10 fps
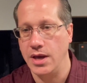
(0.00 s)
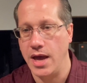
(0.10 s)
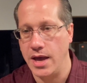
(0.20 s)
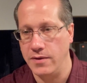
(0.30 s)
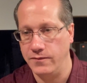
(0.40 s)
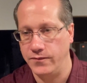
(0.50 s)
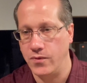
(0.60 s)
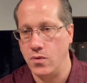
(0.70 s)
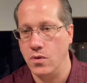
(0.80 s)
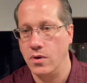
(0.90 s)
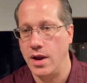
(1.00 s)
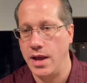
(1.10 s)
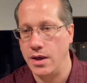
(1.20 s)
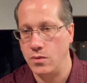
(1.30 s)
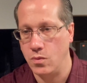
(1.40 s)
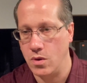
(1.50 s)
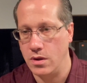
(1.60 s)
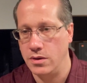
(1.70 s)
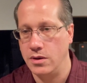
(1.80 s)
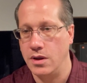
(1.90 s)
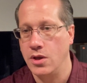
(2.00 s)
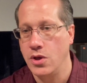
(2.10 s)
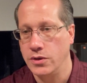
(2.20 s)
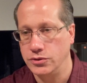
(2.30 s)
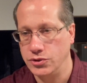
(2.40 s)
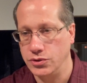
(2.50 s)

and 4 and 1, 2,